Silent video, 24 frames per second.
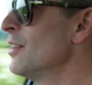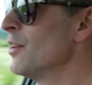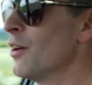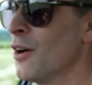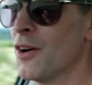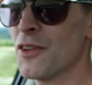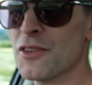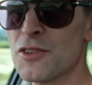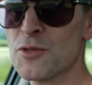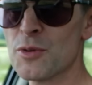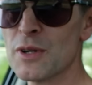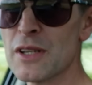
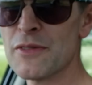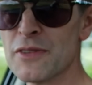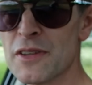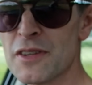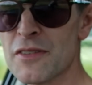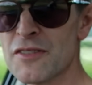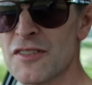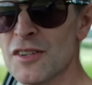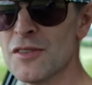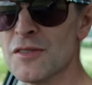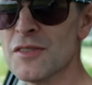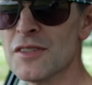on 25th
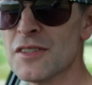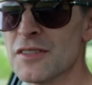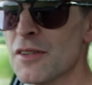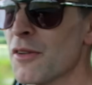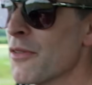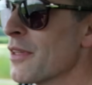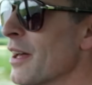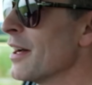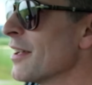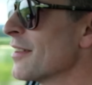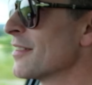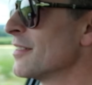of June
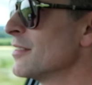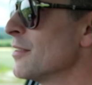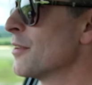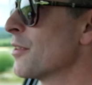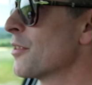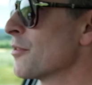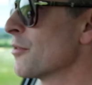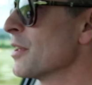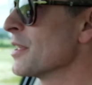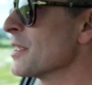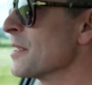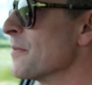
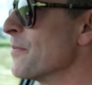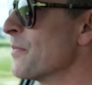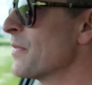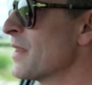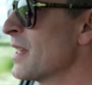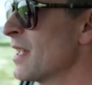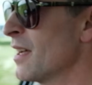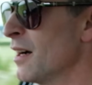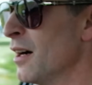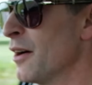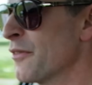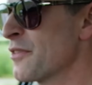2003,
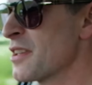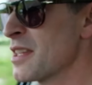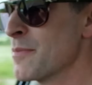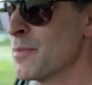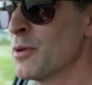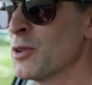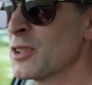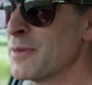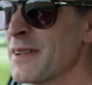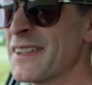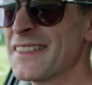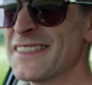after they
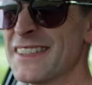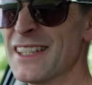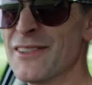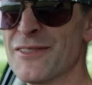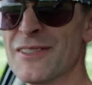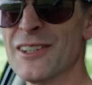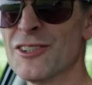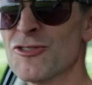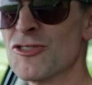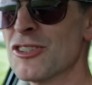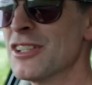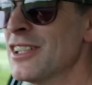built about
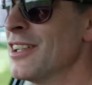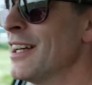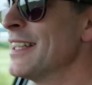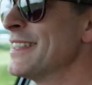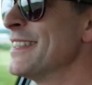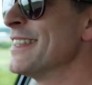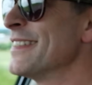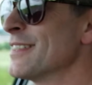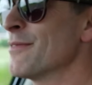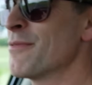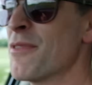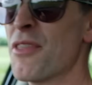
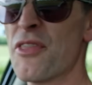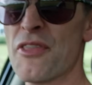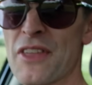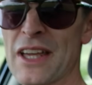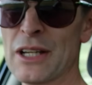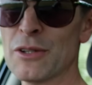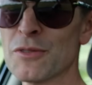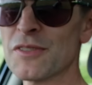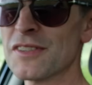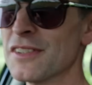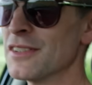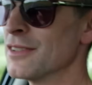
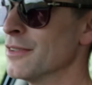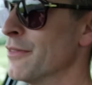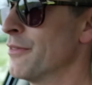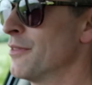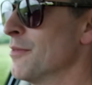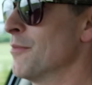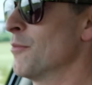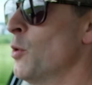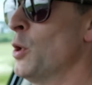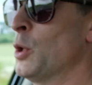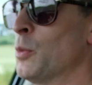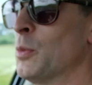797,000 of
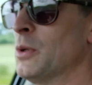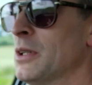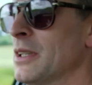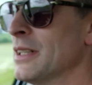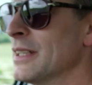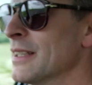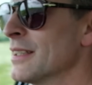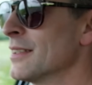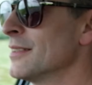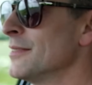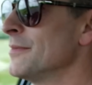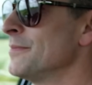them worldwide.